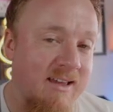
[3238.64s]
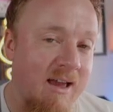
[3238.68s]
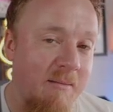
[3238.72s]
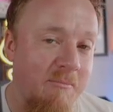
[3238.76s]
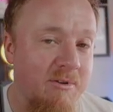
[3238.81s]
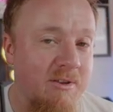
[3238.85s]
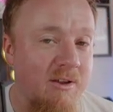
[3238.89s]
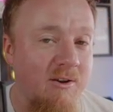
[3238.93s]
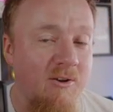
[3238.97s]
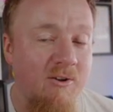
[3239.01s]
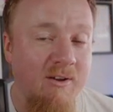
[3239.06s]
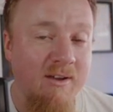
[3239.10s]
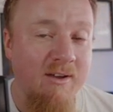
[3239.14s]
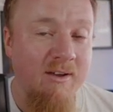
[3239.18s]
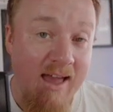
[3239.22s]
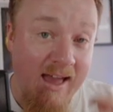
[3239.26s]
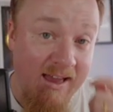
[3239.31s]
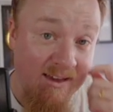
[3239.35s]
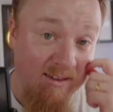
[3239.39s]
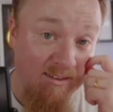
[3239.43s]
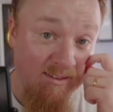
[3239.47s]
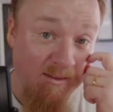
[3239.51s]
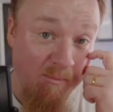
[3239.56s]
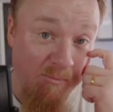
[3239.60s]
tab we're going to look
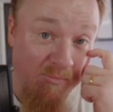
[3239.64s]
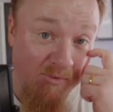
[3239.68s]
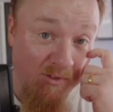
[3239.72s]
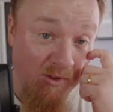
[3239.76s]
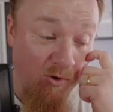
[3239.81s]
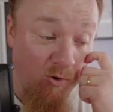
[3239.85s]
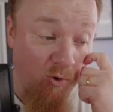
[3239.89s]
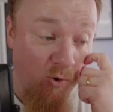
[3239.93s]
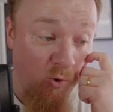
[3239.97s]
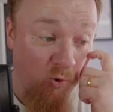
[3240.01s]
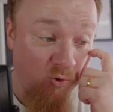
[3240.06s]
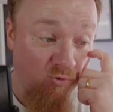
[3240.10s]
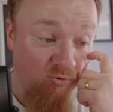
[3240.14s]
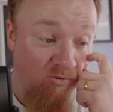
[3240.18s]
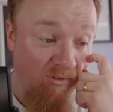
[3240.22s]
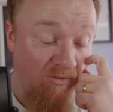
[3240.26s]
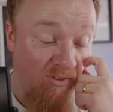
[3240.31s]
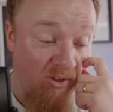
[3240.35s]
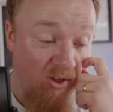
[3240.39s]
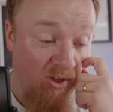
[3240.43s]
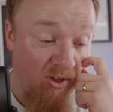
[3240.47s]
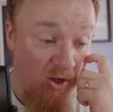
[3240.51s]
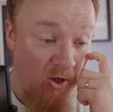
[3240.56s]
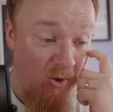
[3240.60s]
at is something called
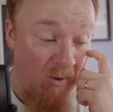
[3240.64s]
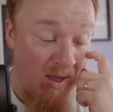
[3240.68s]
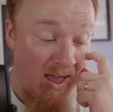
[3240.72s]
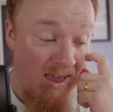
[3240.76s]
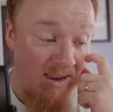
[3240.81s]
review.